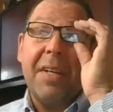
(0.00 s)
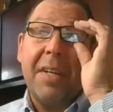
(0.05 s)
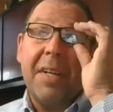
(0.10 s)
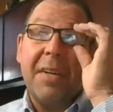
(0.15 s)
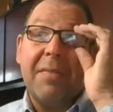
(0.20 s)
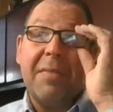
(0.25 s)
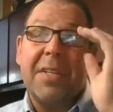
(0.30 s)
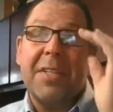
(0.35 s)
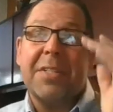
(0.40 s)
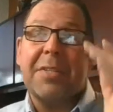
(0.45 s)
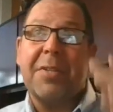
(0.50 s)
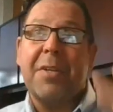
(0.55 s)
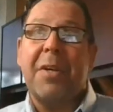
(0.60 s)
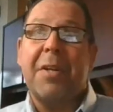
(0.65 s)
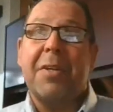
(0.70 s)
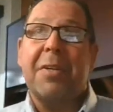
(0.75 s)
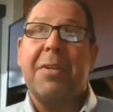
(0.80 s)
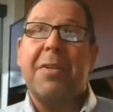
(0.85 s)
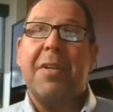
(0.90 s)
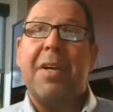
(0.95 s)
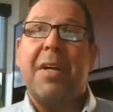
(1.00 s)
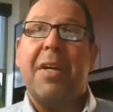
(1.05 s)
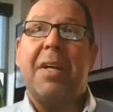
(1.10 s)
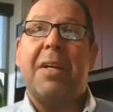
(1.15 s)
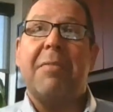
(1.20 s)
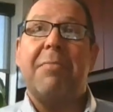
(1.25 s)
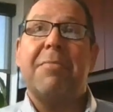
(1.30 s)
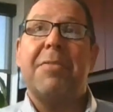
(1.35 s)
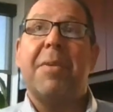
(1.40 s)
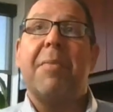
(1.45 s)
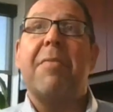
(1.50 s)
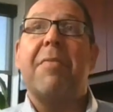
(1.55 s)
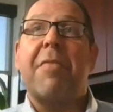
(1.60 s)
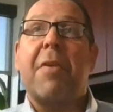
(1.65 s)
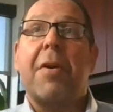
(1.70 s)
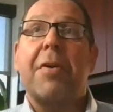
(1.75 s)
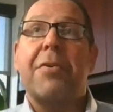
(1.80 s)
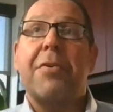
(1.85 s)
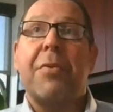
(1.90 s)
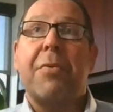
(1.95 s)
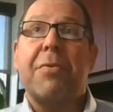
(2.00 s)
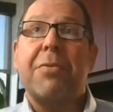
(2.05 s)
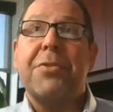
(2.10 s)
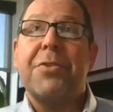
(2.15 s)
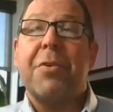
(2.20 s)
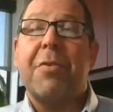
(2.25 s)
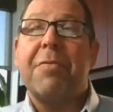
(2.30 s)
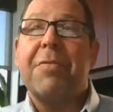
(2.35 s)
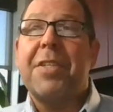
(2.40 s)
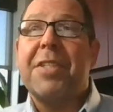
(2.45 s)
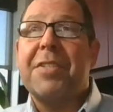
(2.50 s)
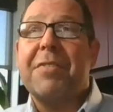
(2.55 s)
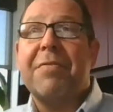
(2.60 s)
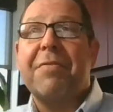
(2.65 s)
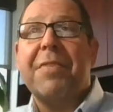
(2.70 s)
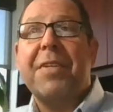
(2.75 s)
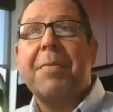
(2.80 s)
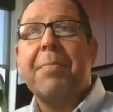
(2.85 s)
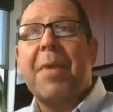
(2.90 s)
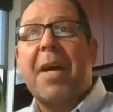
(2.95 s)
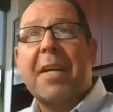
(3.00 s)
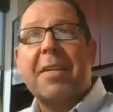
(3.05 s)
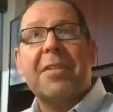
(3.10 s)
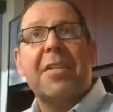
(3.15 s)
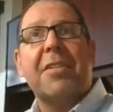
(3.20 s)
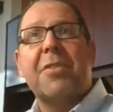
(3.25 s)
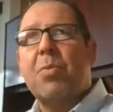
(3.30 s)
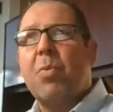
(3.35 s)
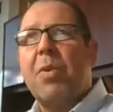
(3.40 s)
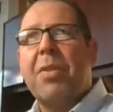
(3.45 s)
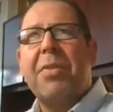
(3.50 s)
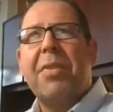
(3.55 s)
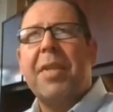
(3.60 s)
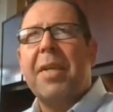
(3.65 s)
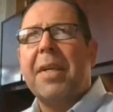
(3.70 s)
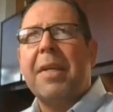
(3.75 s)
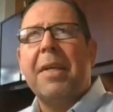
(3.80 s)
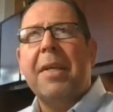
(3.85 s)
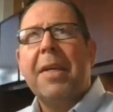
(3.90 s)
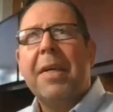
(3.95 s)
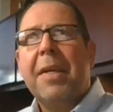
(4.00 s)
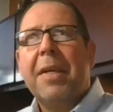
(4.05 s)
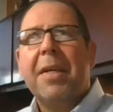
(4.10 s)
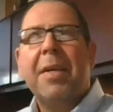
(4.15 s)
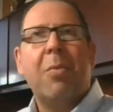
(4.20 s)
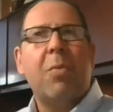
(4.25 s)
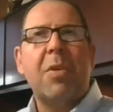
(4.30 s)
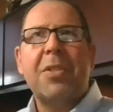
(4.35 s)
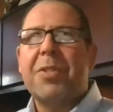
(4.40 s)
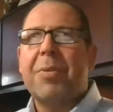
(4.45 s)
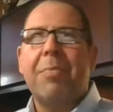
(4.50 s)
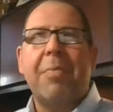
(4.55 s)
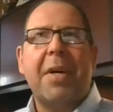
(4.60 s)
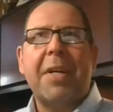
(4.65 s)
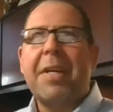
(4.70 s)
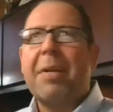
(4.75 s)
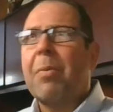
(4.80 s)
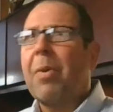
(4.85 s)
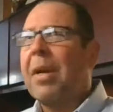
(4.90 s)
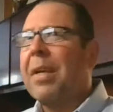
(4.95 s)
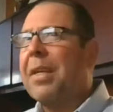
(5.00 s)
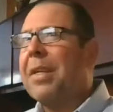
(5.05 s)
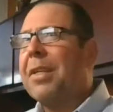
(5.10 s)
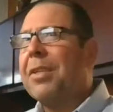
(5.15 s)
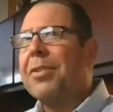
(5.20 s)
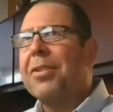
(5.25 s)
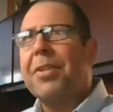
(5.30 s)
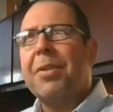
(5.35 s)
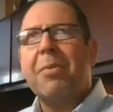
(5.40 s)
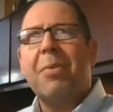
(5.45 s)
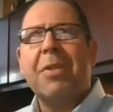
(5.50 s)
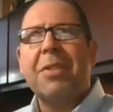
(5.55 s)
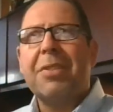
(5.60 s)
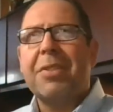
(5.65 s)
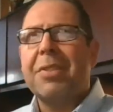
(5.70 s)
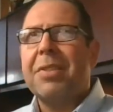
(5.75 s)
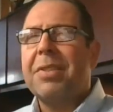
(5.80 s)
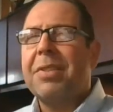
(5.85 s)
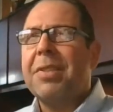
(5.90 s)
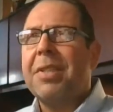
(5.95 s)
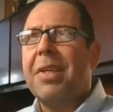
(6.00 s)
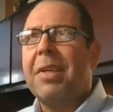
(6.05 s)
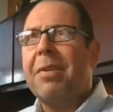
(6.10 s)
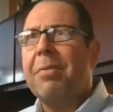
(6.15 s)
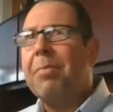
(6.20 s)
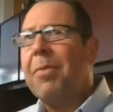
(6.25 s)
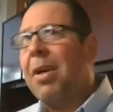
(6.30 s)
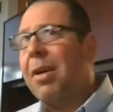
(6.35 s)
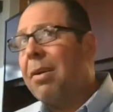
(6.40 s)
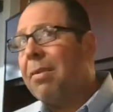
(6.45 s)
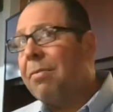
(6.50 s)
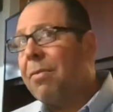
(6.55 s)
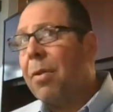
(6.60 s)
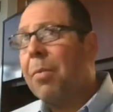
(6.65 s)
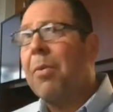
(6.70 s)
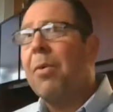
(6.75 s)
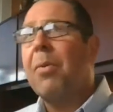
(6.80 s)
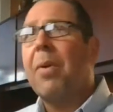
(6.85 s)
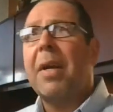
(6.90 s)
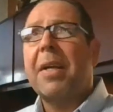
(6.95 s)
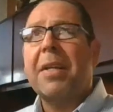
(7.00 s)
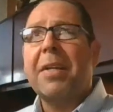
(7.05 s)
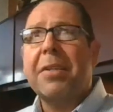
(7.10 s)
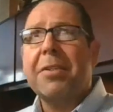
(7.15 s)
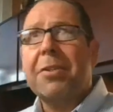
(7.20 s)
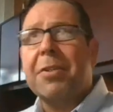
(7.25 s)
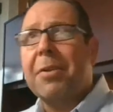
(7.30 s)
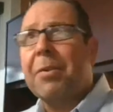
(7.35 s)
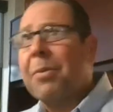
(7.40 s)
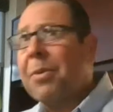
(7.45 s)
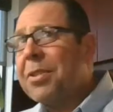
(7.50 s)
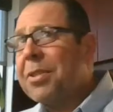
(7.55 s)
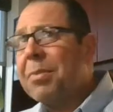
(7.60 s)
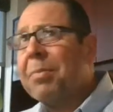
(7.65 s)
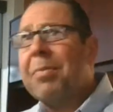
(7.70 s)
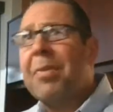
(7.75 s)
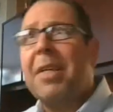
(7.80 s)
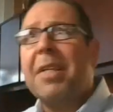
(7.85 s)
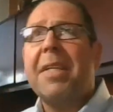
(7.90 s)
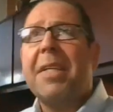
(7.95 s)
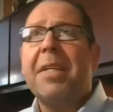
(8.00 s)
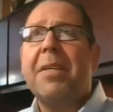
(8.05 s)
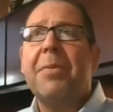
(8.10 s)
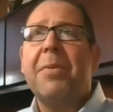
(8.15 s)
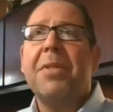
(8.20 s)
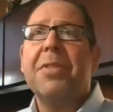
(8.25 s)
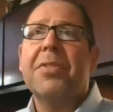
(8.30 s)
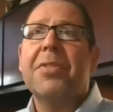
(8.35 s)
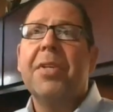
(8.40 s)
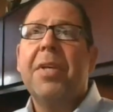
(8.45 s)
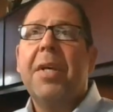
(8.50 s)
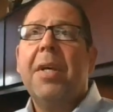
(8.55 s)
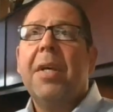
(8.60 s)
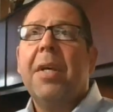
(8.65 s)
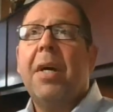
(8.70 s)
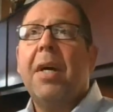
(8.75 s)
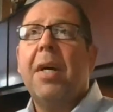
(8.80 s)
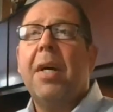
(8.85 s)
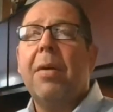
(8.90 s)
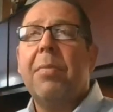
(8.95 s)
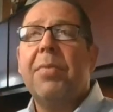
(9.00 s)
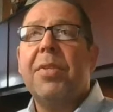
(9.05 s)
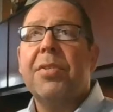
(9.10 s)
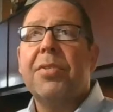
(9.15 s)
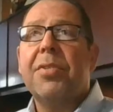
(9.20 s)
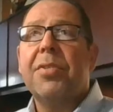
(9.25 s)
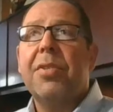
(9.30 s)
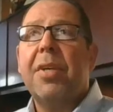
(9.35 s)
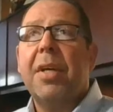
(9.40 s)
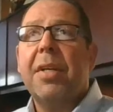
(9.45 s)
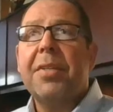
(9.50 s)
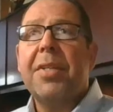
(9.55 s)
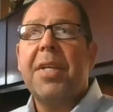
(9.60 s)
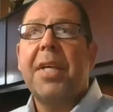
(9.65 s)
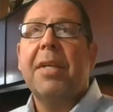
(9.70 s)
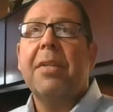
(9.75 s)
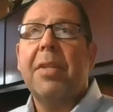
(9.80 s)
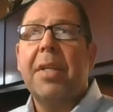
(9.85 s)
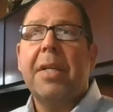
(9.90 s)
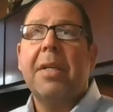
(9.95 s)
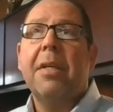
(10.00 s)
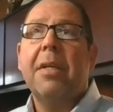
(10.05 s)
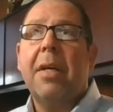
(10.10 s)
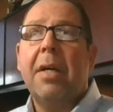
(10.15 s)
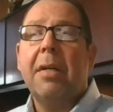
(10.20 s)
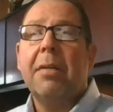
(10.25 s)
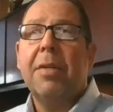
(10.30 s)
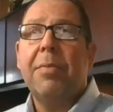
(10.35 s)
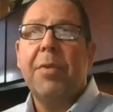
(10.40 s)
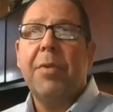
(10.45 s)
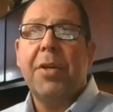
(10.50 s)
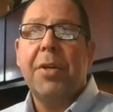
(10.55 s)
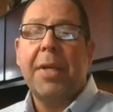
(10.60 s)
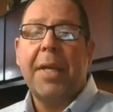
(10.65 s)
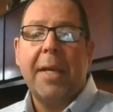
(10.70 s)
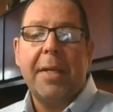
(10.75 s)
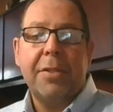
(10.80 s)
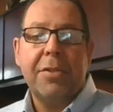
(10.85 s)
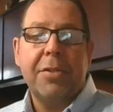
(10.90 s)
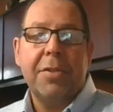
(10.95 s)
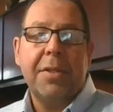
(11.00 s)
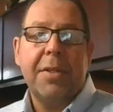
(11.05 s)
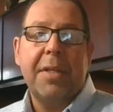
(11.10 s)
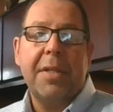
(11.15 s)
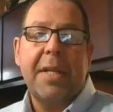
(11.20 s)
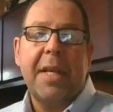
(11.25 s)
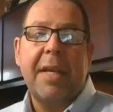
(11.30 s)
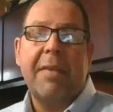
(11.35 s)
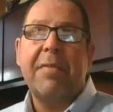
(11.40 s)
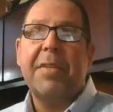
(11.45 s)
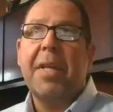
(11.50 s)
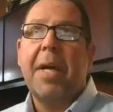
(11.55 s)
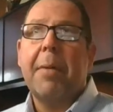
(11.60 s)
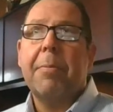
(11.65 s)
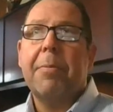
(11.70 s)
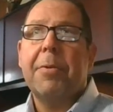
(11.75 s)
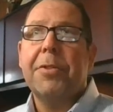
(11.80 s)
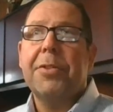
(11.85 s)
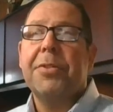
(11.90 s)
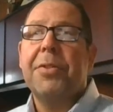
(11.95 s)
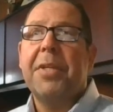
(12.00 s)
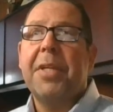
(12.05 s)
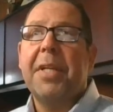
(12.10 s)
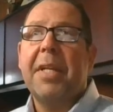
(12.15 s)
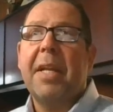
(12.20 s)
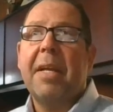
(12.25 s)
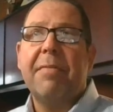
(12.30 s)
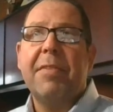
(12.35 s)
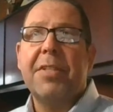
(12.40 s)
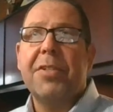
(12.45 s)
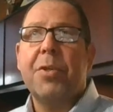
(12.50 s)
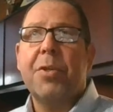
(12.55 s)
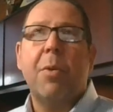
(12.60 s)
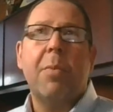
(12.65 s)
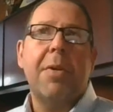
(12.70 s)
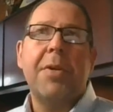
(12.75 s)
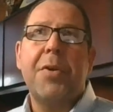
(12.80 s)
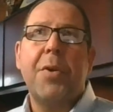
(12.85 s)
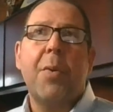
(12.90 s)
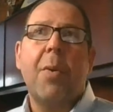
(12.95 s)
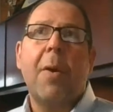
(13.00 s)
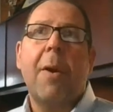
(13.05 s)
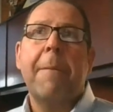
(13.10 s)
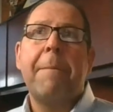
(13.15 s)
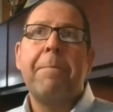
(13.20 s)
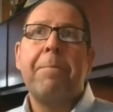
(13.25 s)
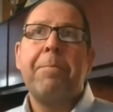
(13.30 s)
because on some of our internal surveys and feedbacks, that's one thing. It wasn't money recognition. It wasn't verbal recognition. It wasn't money. It was this daily communication and having the opportunity to have this open door.